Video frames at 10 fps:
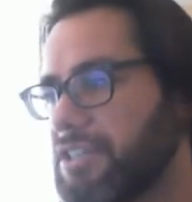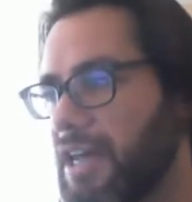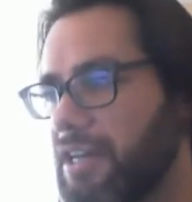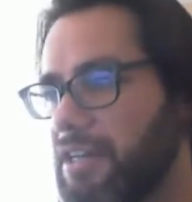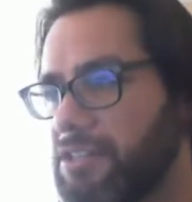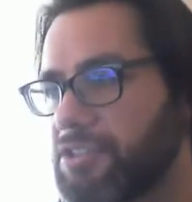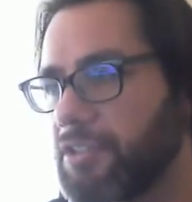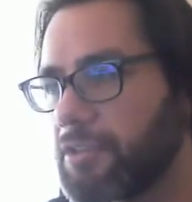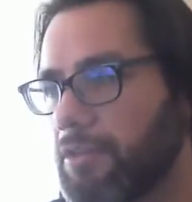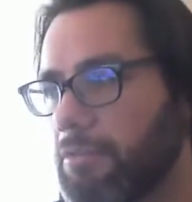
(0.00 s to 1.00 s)
to judge
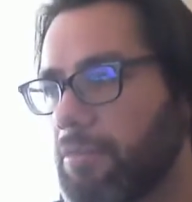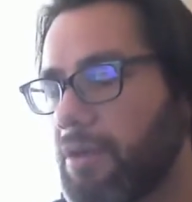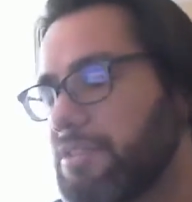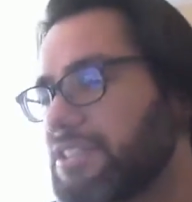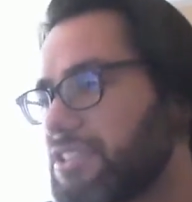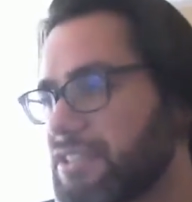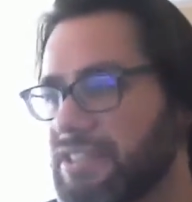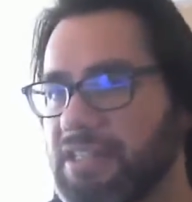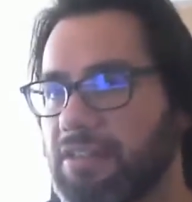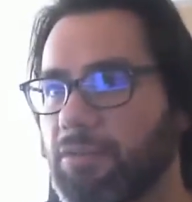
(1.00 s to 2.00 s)
that initial group. And
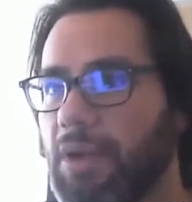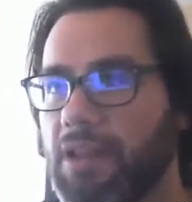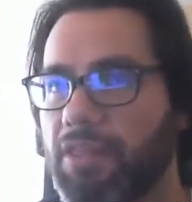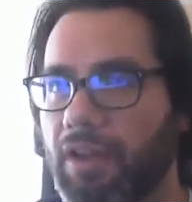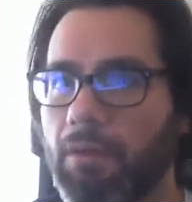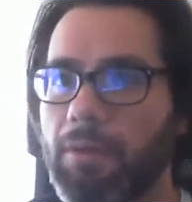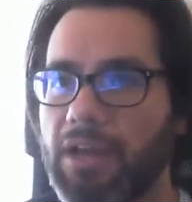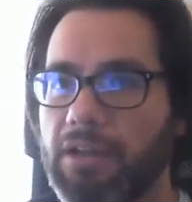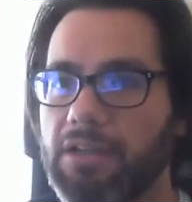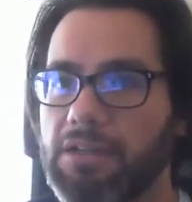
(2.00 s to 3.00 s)
it's just a different way to
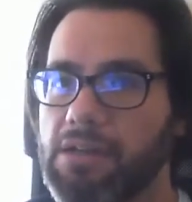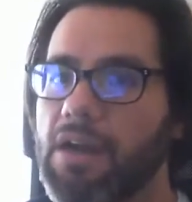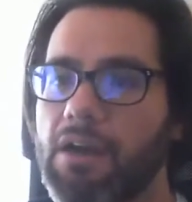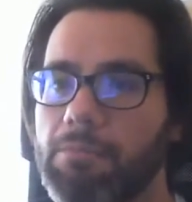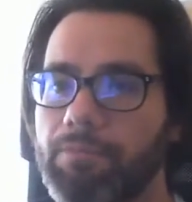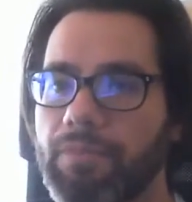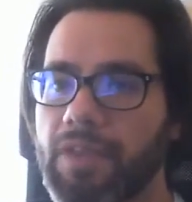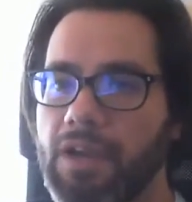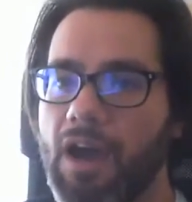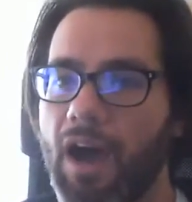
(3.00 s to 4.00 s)
think about it.
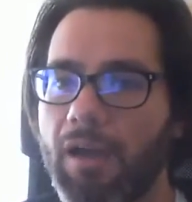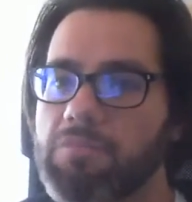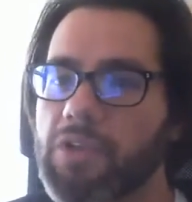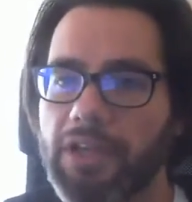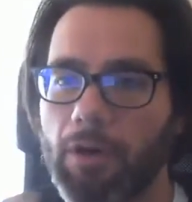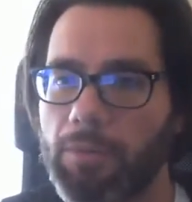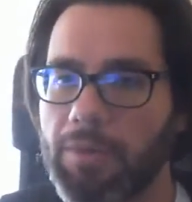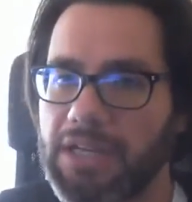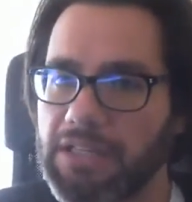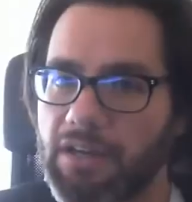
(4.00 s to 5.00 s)
I'm really
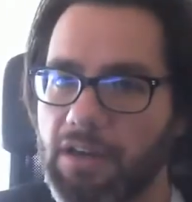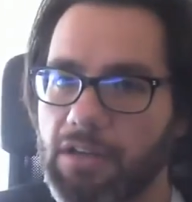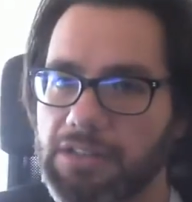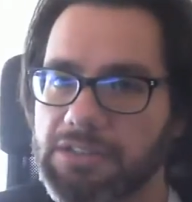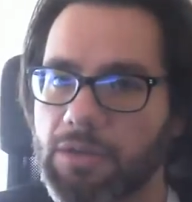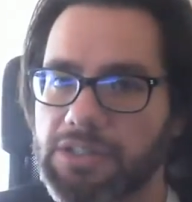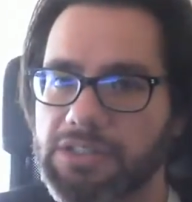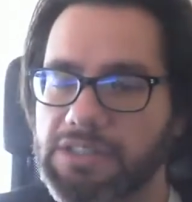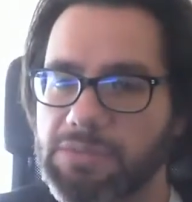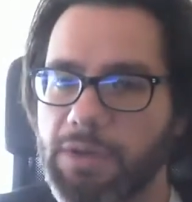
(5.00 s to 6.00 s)
open-minded on all these
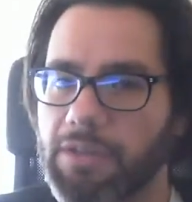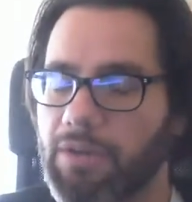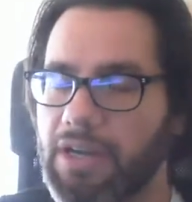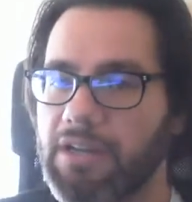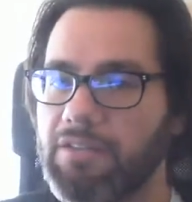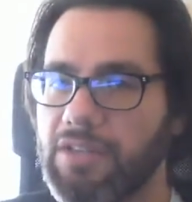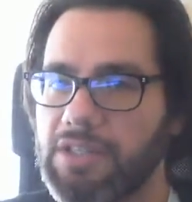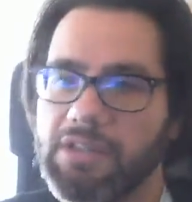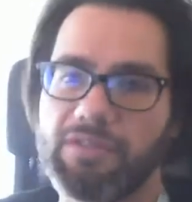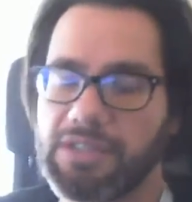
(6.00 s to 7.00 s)
questions, by the way,
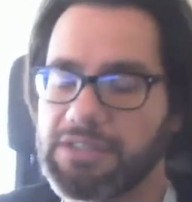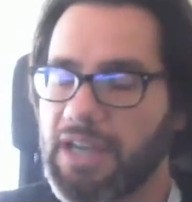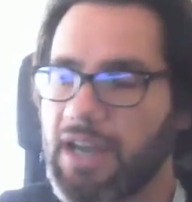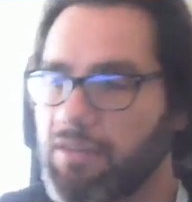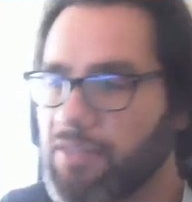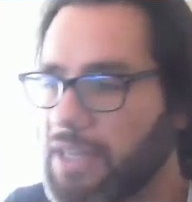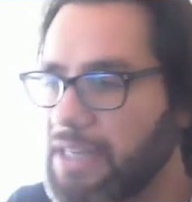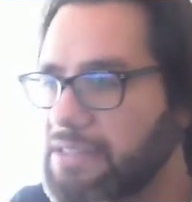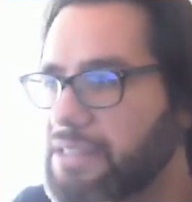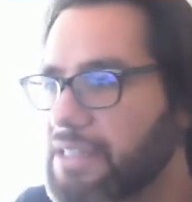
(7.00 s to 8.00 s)
even as I have like
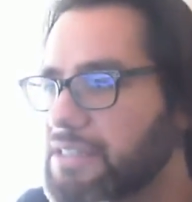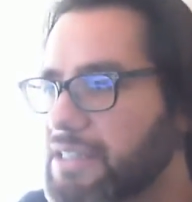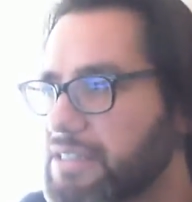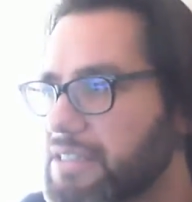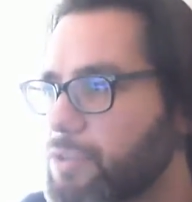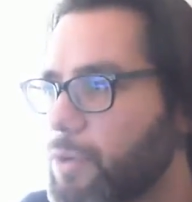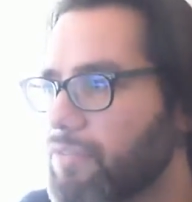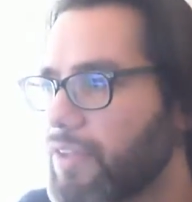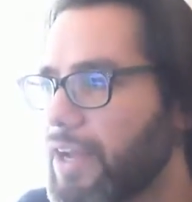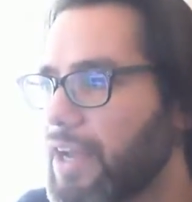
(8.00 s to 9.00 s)
instincts, because it's sort of
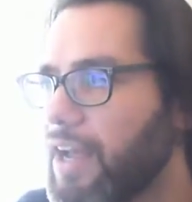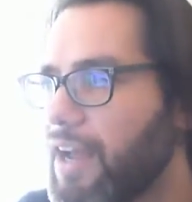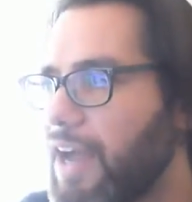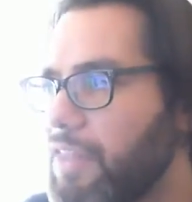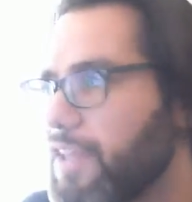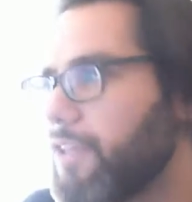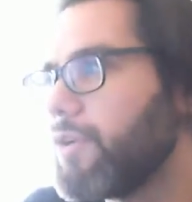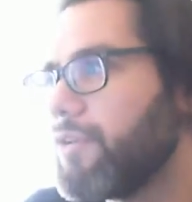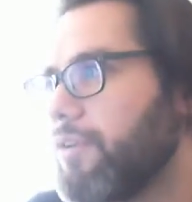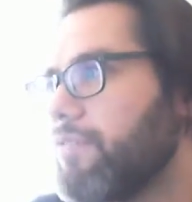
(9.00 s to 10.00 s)
like, I think you
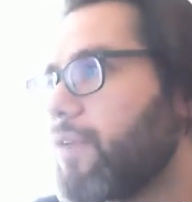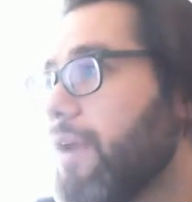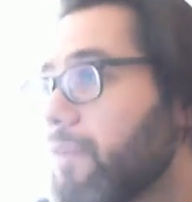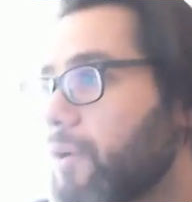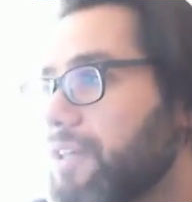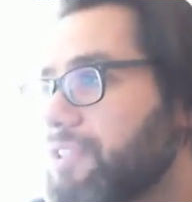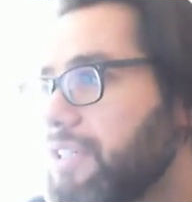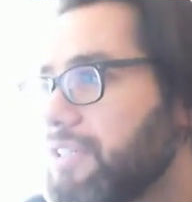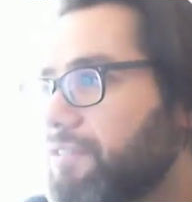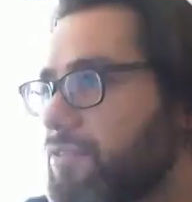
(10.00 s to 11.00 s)
could reframe the question
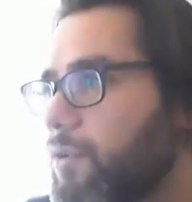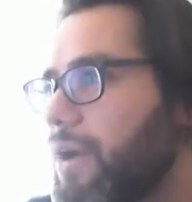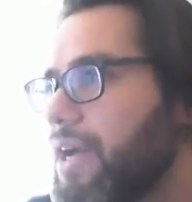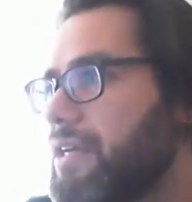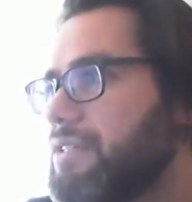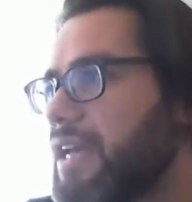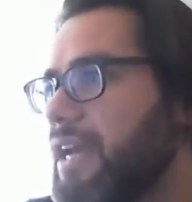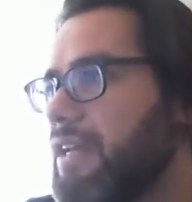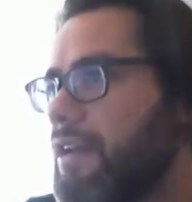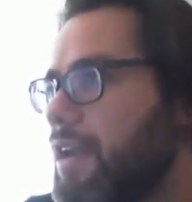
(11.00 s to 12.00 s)
in different ways
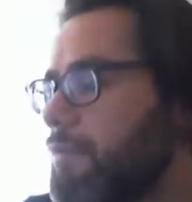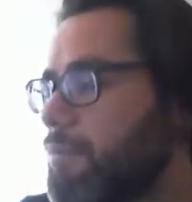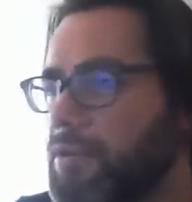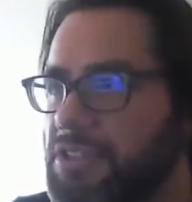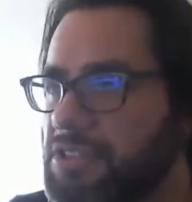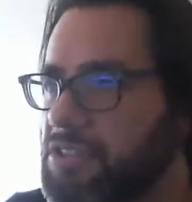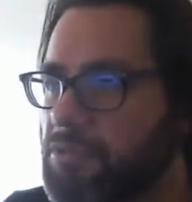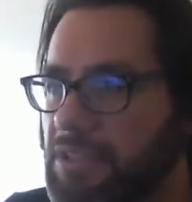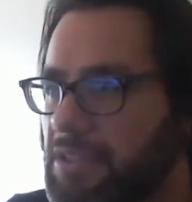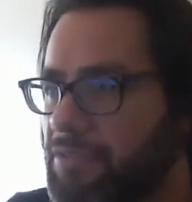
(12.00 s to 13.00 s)
and approach it
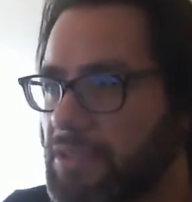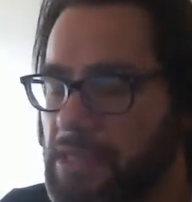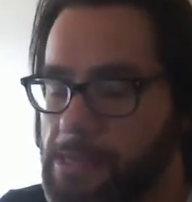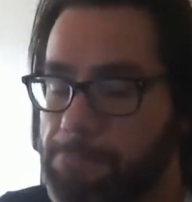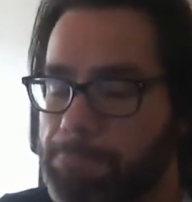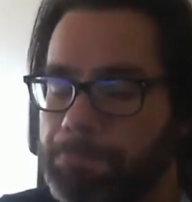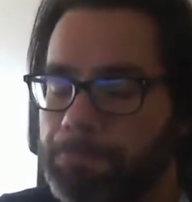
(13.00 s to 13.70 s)
just really differently.